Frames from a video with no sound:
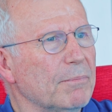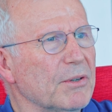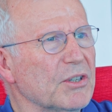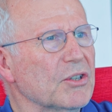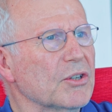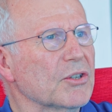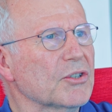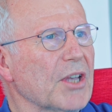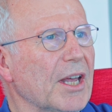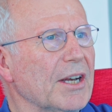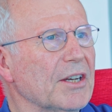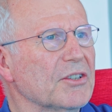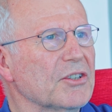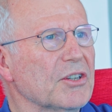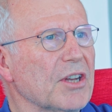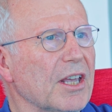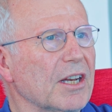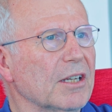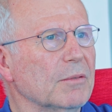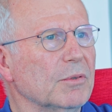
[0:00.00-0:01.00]
business
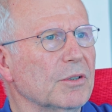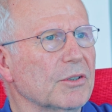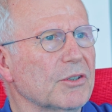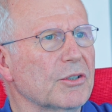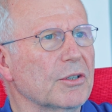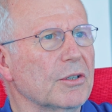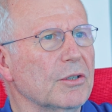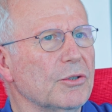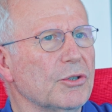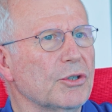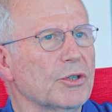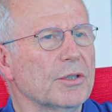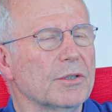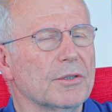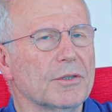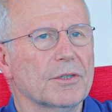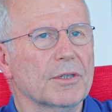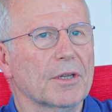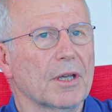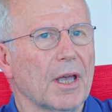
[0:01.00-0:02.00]
understandable
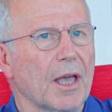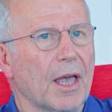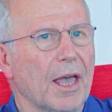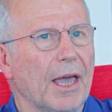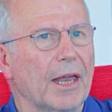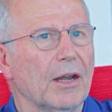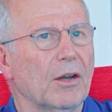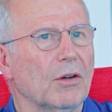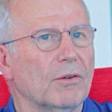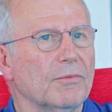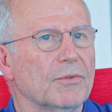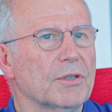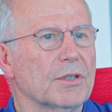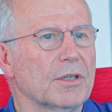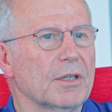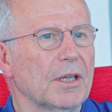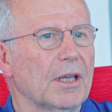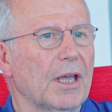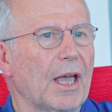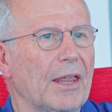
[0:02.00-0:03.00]
solutions, and
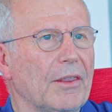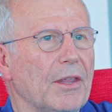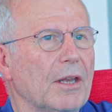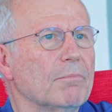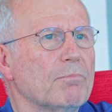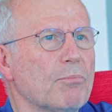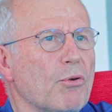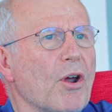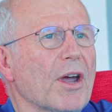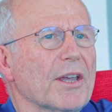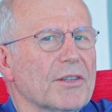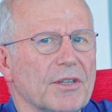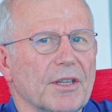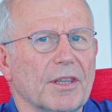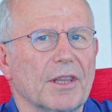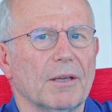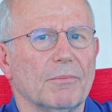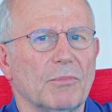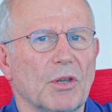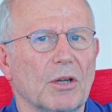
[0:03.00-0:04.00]
then
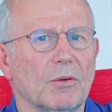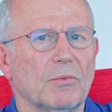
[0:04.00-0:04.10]
pricing them.